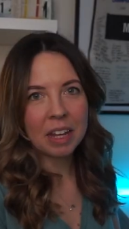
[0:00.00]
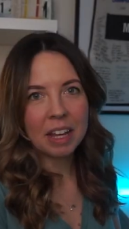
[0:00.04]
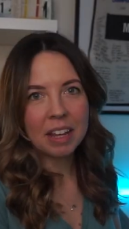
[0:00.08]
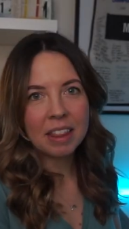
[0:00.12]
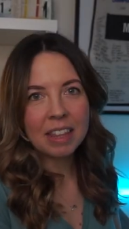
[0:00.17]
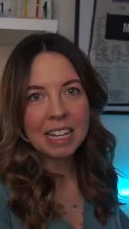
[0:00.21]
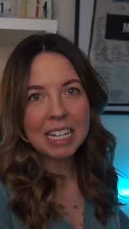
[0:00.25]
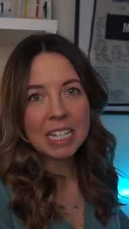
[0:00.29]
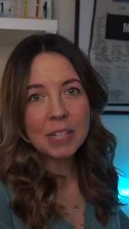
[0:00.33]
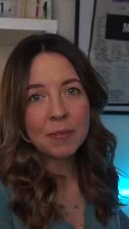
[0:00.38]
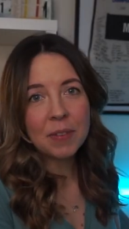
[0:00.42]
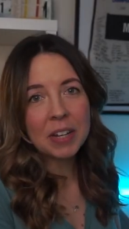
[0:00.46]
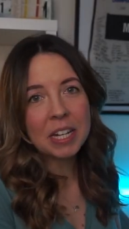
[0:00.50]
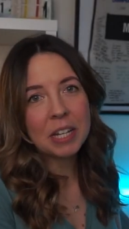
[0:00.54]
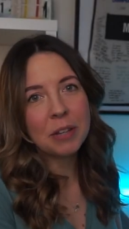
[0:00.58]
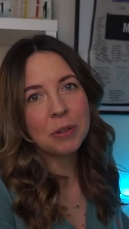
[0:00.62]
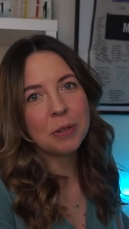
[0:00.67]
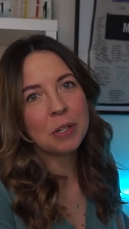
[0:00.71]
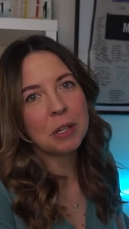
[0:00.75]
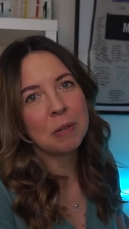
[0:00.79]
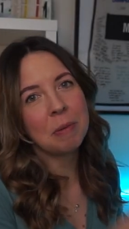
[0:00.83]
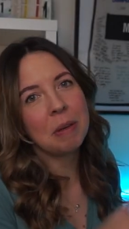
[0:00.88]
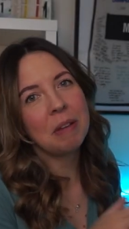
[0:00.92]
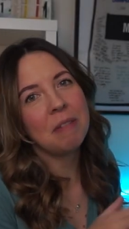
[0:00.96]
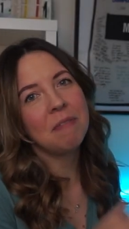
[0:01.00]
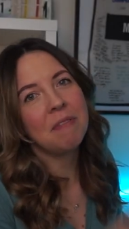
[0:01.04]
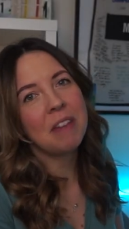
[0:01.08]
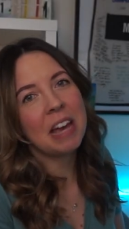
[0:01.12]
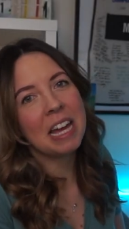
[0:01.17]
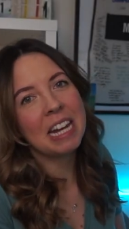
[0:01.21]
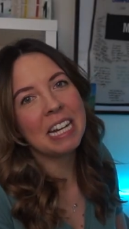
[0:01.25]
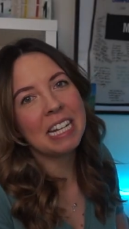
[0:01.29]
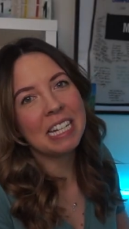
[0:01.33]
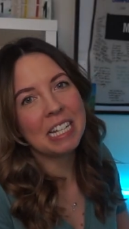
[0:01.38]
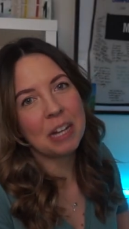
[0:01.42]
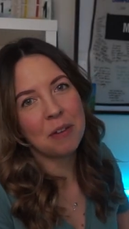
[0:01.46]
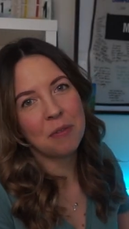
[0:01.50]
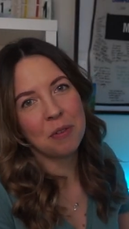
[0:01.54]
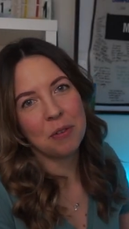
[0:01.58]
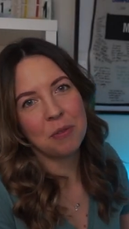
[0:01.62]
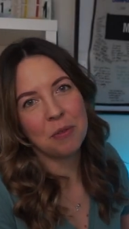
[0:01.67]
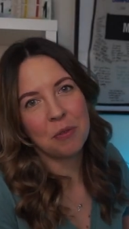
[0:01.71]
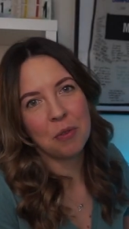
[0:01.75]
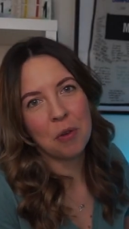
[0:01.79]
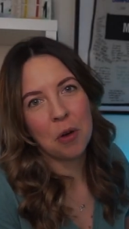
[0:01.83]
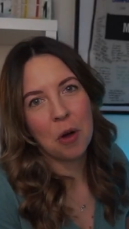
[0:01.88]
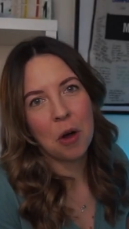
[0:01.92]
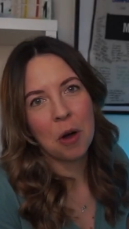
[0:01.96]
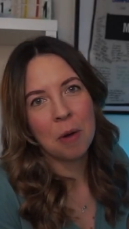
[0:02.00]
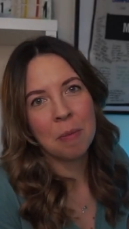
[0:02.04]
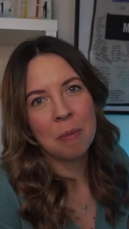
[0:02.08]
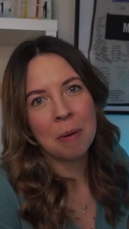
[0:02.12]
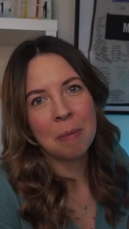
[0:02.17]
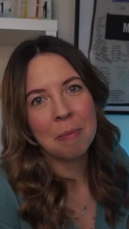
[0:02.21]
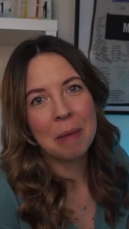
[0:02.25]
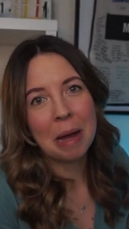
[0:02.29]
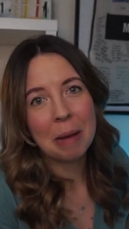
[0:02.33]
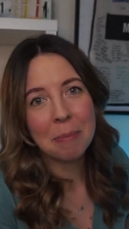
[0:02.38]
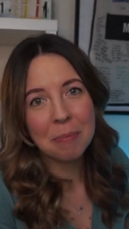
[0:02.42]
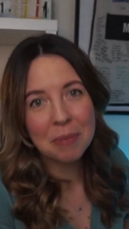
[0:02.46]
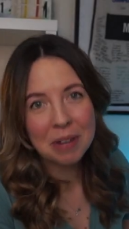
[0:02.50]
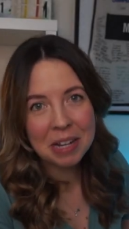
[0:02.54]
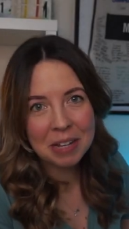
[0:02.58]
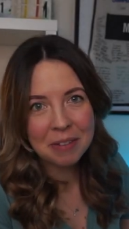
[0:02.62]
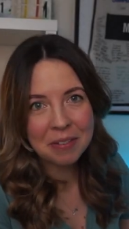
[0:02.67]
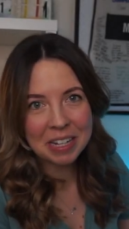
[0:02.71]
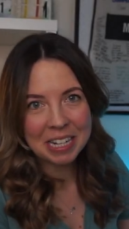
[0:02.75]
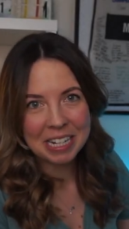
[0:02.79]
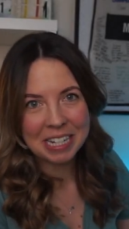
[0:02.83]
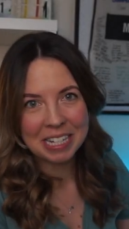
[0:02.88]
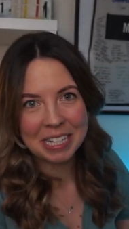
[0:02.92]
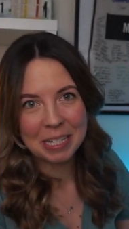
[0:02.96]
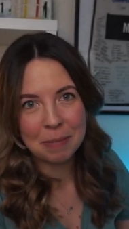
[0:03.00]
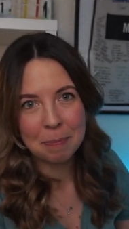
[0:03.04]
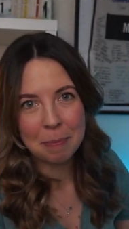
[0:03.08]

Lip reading: This video is going to be very different from my previous